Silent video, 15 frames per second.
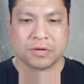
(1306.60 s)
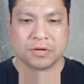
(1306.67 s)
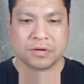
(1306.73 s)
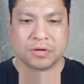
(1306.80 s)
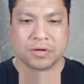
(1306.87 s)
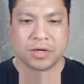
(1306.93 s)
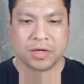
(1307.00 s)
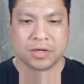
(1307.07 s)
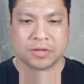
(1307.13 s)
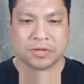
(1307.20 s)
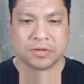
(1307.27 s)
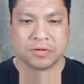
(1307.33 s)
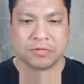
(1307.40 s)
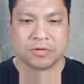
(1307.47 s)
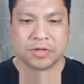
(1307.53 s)
Okay,
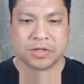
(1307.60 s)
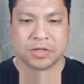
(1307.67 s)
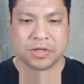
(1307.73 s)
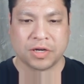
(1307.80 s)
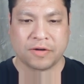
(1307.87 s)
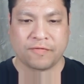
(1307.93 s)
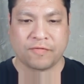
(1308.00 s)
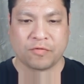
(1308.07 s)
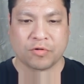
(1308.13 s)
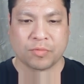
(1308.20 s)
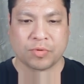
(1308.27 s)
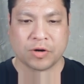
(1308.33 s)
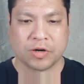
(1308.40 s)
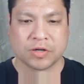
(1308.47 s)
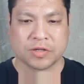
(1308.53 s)
so we just have 4
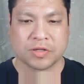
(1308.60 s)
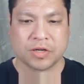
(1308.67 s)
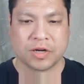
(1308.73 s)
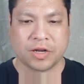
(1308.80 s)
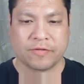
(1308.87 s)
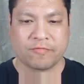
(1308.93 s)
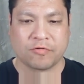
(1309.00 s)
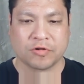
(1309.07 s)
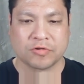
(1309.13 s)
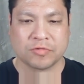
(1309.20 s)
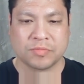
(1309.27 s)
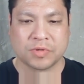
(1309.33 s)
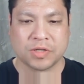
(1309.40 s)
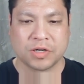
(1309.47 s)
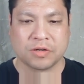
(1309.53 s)
parks that have
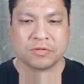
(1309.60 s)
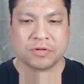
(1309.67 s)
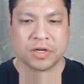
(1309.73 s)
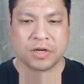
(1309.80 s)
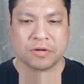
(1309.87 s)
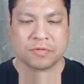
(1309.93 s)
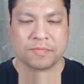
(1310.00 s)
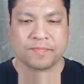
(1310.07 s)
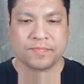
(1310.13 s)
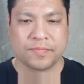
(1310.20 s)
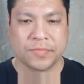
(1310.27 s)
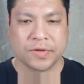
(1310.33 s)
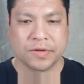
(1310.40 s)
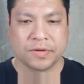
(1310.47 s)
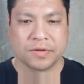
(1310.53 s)
washrooms downtown.
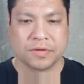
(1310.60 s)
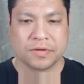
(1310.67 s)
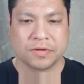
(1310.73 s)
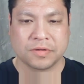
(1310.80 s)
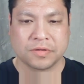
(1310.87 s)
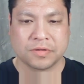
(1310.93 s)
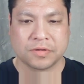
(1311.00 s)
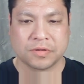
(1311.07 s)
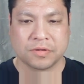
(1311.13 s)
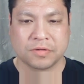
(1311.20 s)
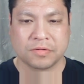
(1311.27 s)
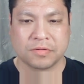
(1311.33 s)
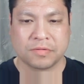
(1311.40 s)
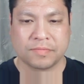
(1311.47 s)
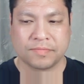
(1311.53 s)

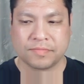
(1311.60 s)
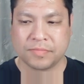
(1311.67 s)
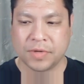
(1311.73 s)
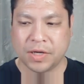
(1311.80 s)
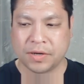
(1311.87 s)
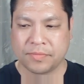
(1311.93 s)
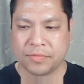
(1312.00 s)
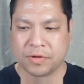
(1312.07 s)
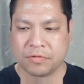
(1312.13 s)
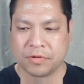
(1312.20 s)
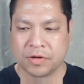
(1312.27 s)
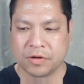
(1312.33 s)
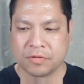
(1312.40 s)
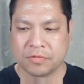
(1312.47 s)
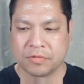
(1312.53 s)
So yeah, there
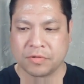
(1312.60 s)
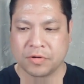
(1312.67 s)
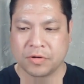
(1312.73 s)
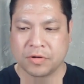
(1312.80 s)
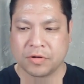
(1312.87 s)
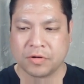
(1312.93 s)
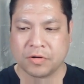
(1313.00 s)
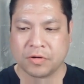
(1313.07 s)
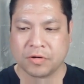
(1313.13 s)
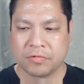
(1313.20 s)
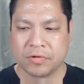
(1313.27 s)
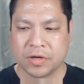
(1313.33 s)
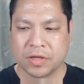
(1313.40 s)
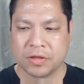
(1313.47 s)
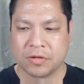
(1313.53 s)
we go. Or
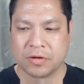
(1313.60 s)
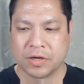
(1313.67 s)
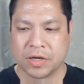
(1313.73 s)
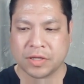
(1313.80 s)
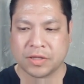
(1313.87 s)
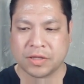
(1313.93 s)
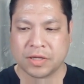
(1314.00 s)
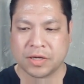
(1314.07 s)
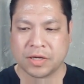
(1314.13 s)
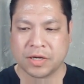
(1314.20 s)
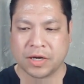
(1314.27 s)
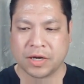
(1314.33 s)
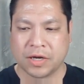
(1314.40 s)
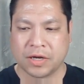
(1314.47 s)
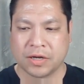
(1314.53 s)
we can look at
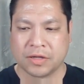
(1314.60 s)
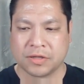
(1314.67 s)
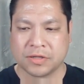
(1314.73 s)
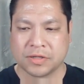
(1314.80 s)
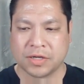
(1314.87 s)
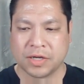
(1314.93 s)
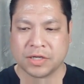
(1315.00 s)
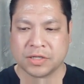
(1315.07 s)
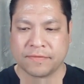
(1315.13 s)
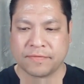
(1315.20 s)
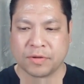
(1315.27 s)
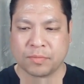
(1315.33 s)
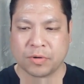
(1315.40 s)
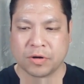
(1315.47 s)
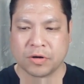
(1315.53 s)
the size of
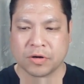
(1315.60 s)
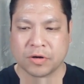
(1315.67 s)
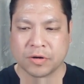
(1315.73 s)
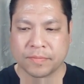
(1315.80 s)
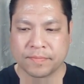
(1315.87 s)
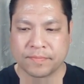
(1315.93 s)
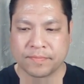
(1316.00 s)
the park.